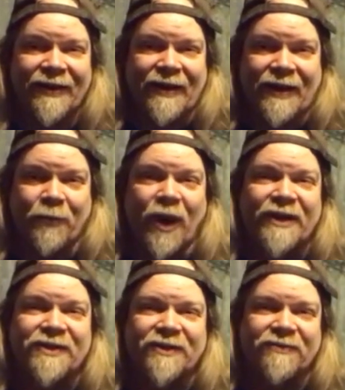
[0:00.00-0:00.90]
I
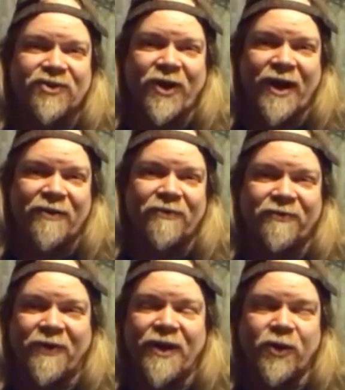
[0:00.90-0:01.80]
wanted to try to
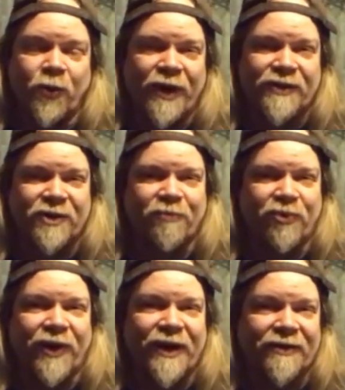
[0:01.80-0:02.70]
find new ways to
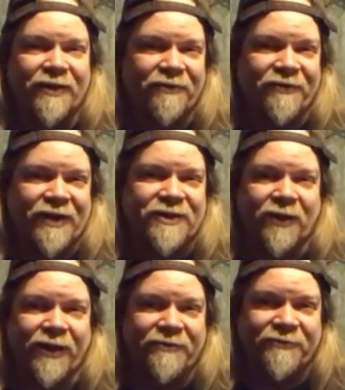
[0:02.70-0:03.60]
bring the effects to
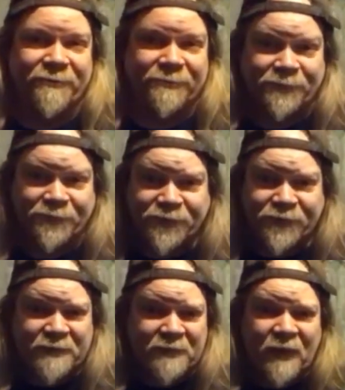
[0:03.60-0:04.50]
life.
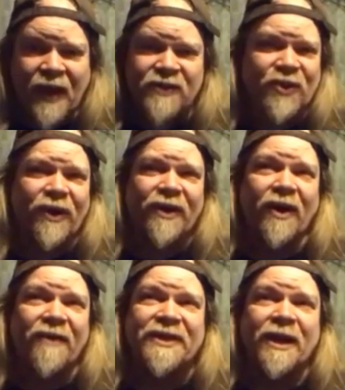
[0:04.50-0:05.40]
Yeah. So like,
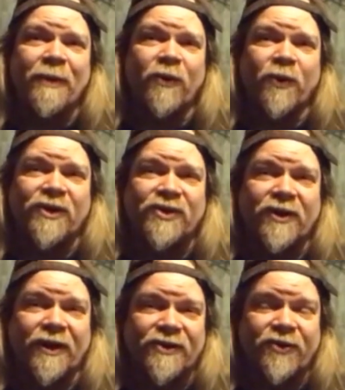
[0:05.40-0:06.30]
every time I would watch
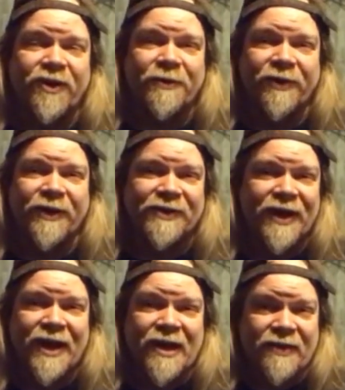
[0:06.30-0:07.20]
uh, Scream Greats,
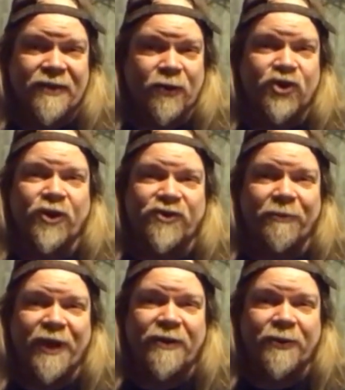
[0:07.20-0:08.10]
you know, George
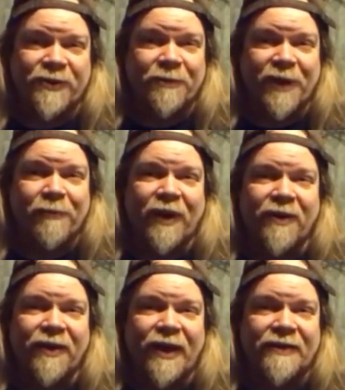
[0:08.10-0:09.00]
Romero is a big part
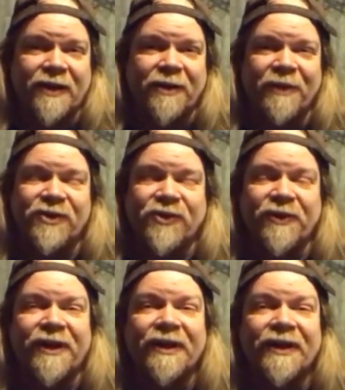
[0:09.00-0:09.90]
of that documentary.